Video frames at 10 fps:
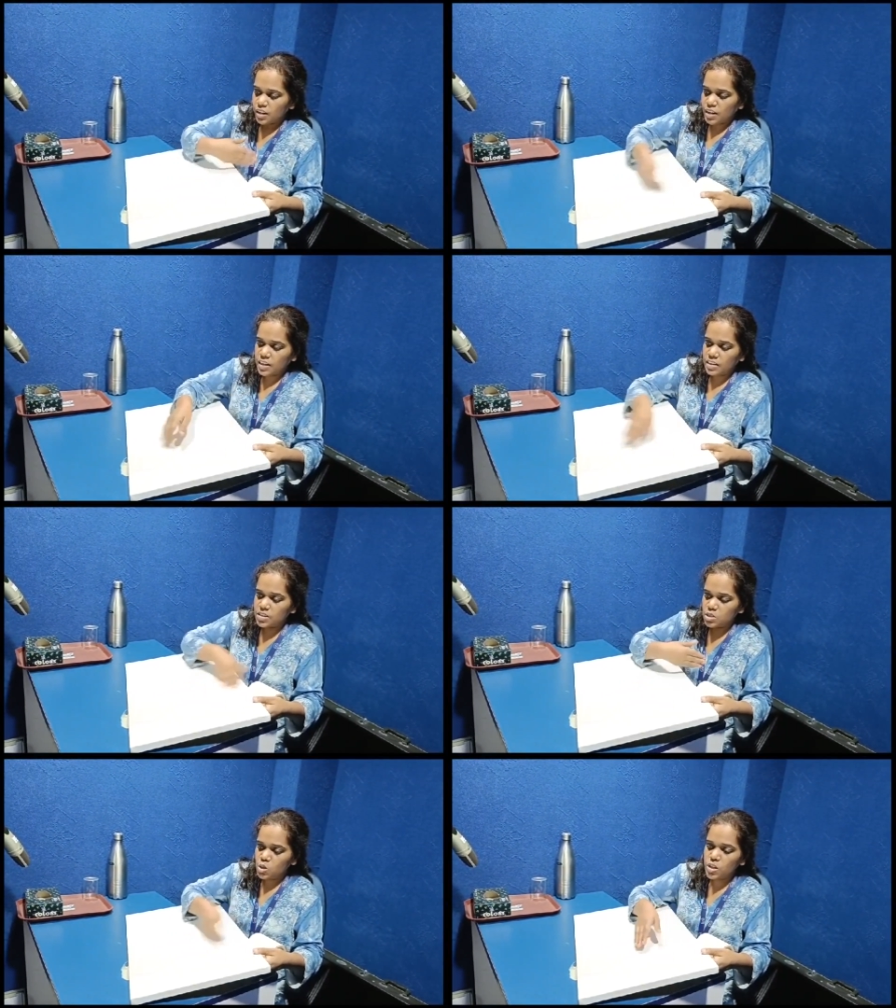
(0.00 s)
like
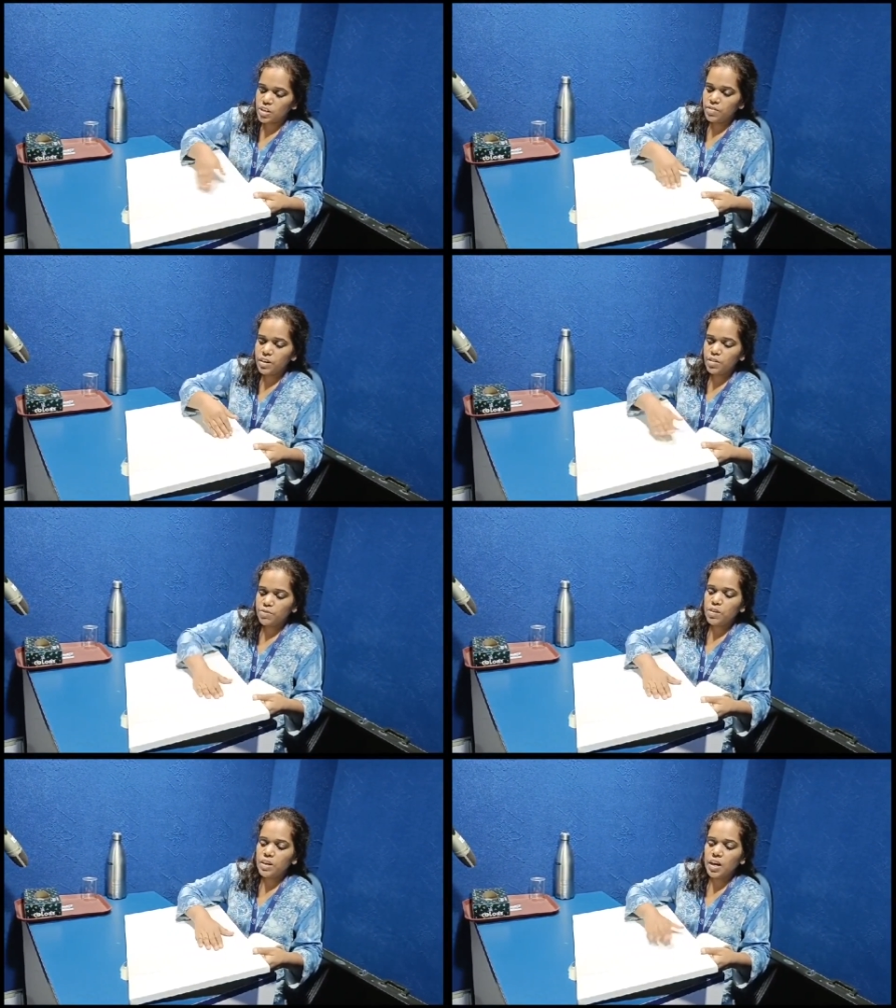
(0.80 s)
this. So even
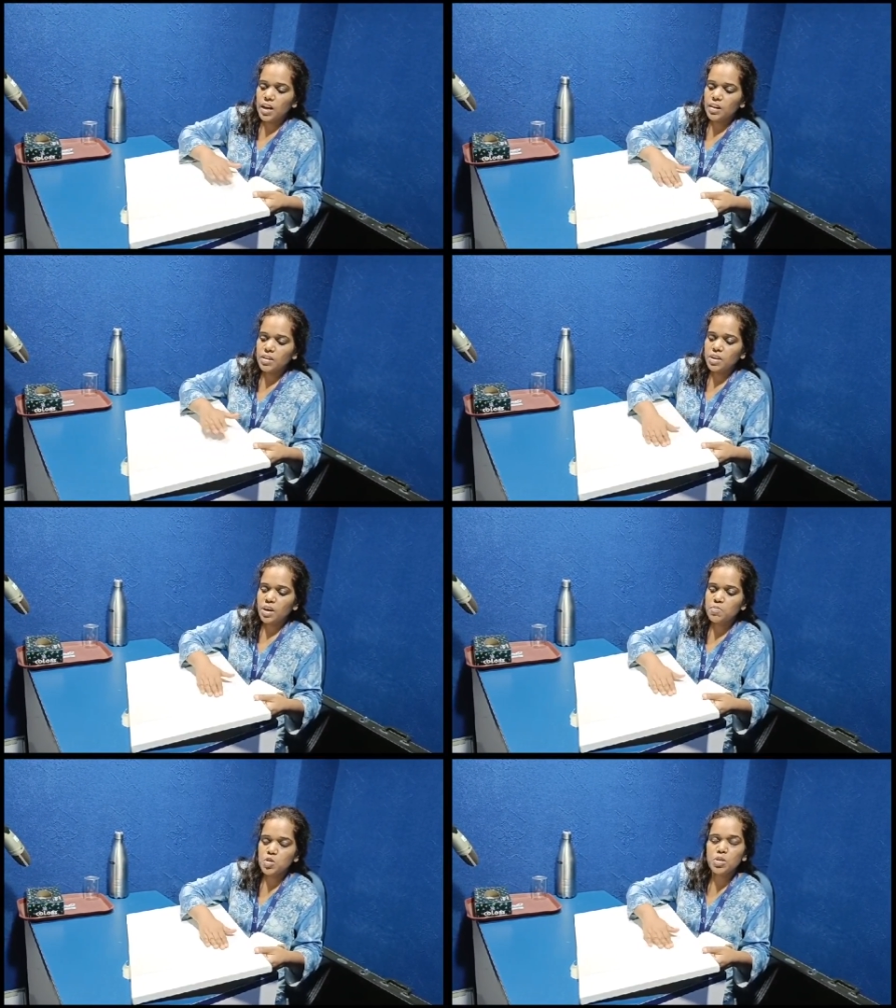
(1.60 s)
if the color
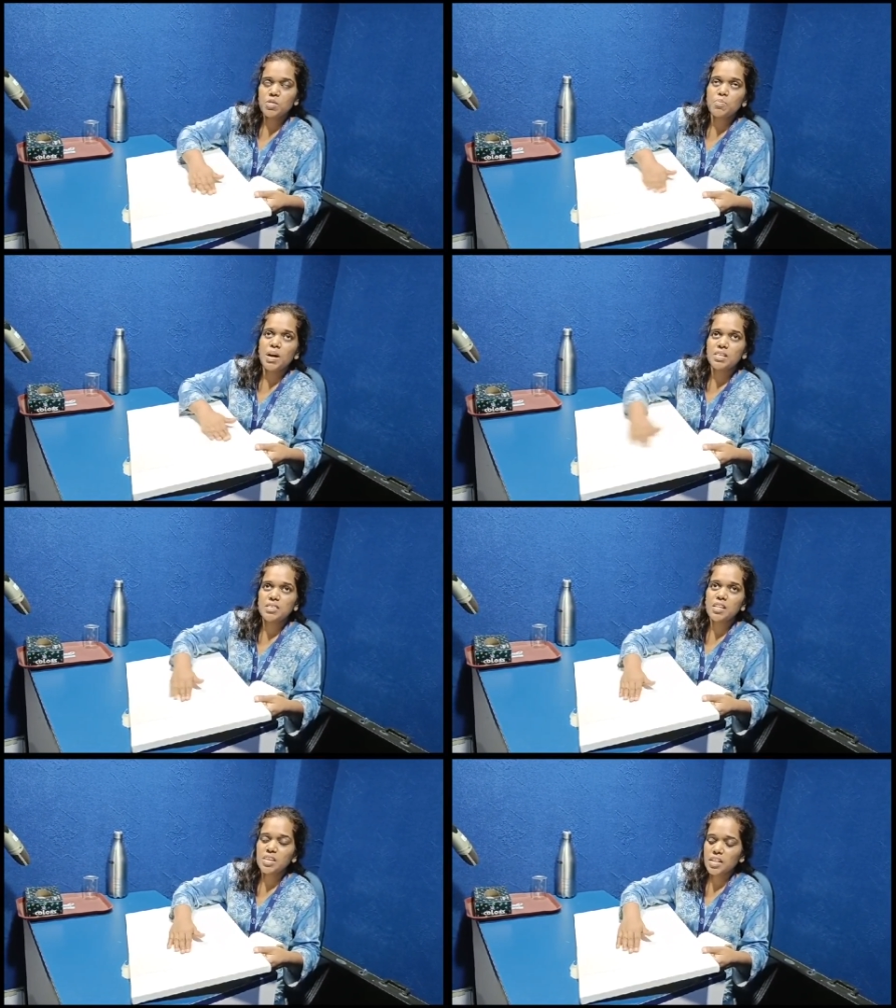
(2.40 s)
comes on the
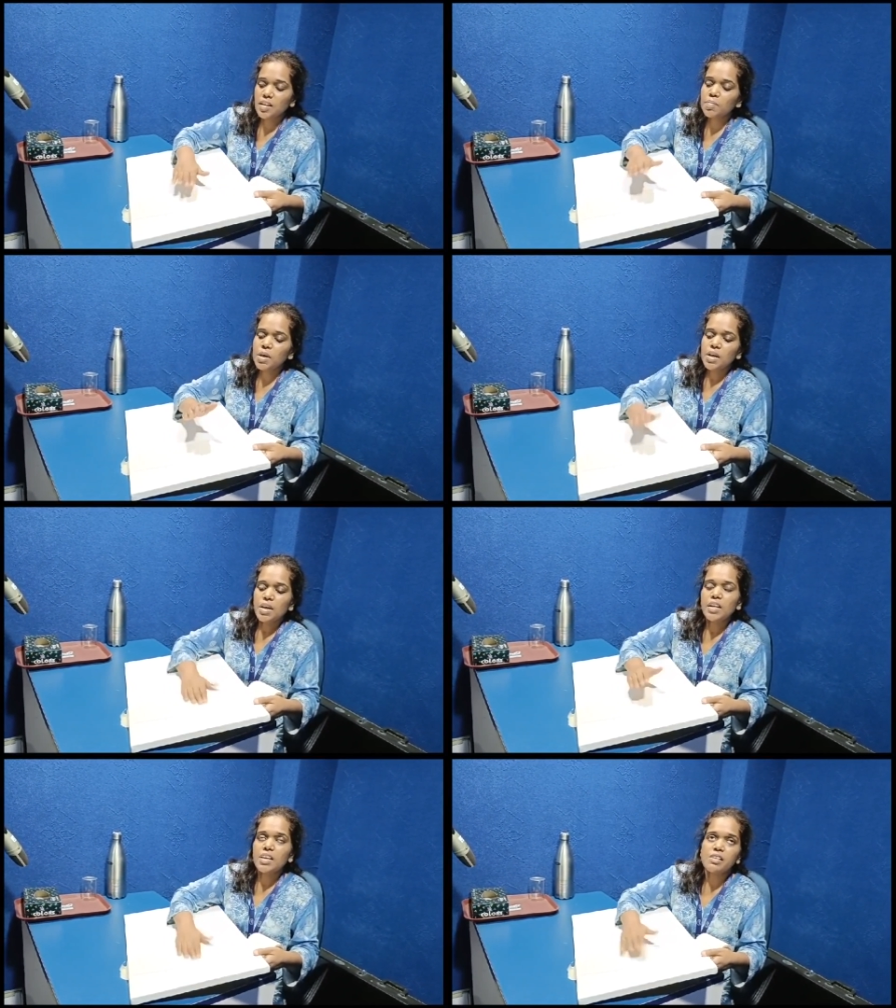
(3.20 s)
masking tape,
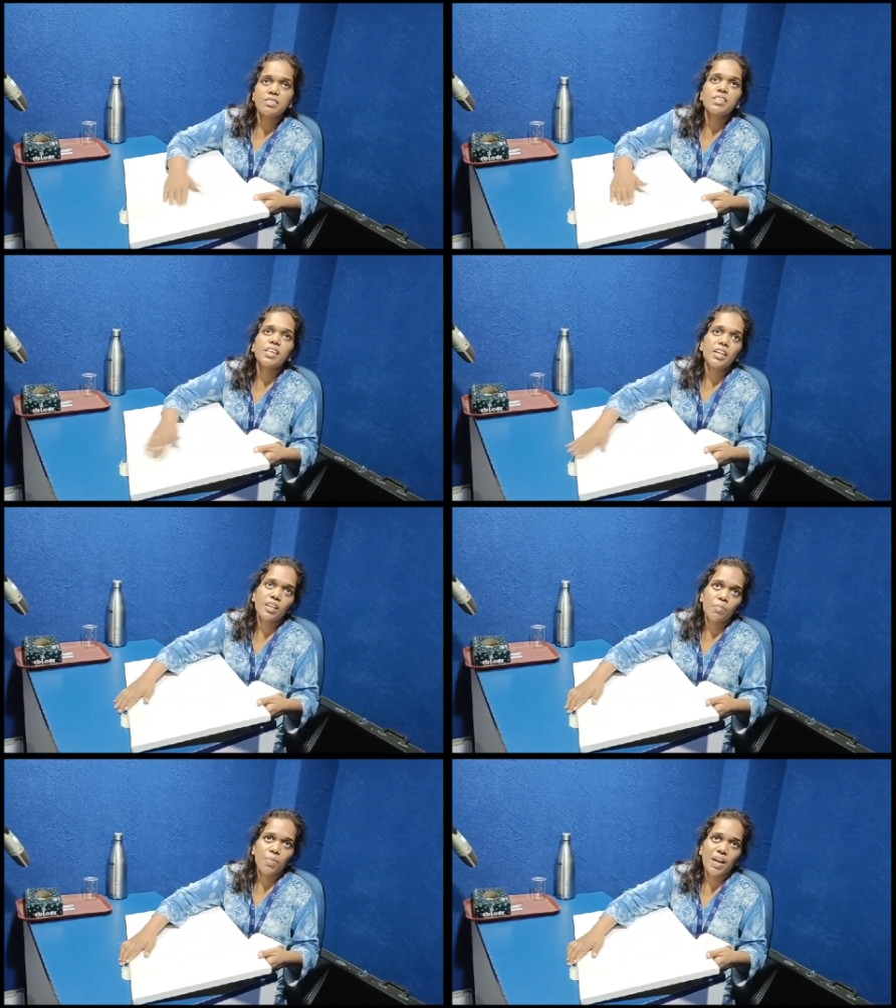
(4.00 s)
it doesn't get
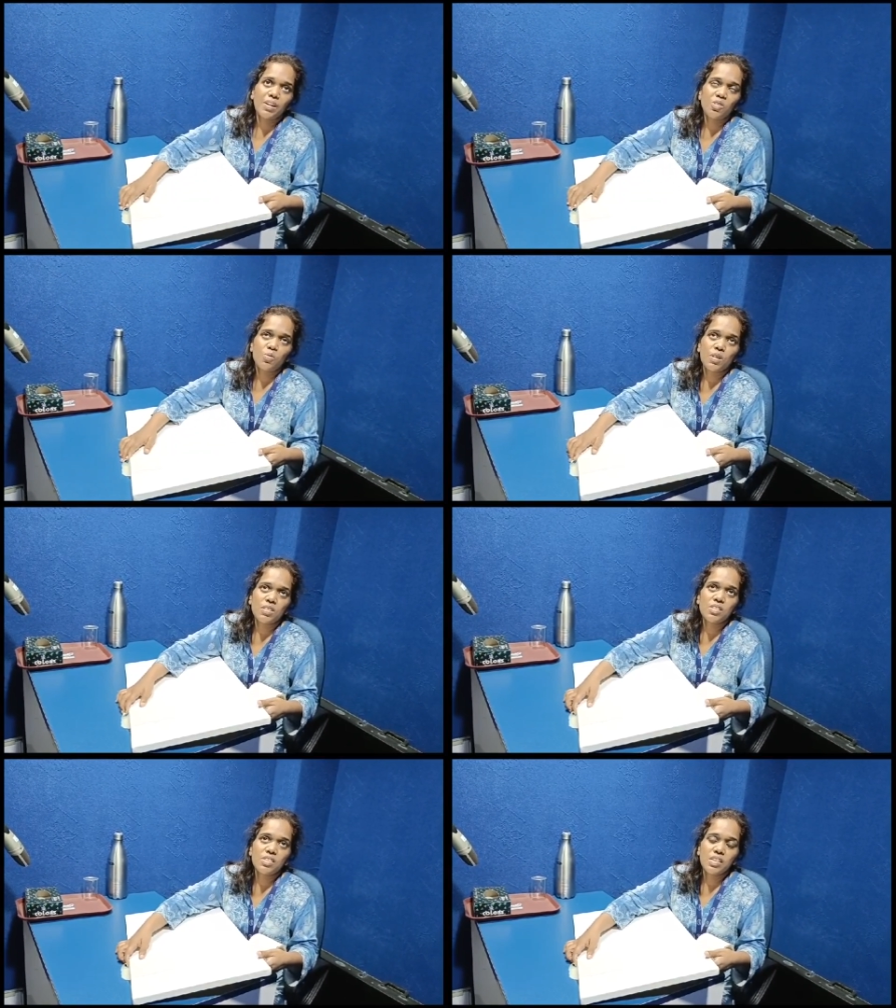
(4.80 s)
applied
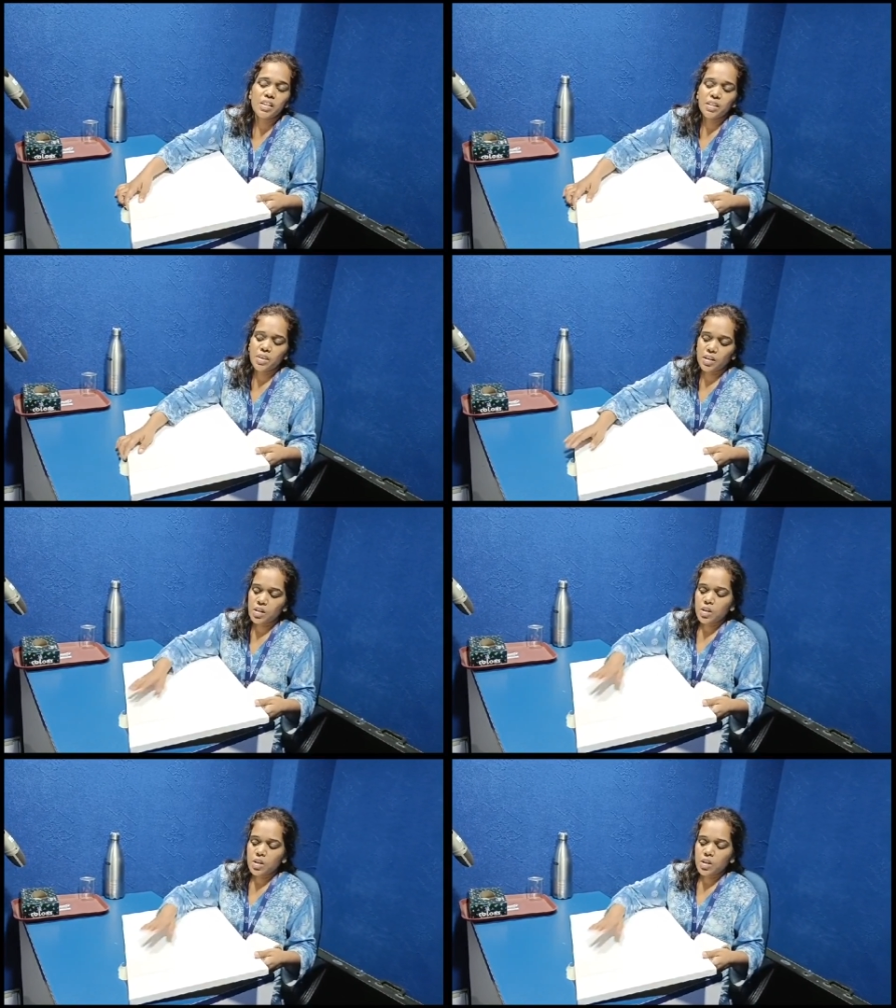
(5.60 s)
towards the sea area.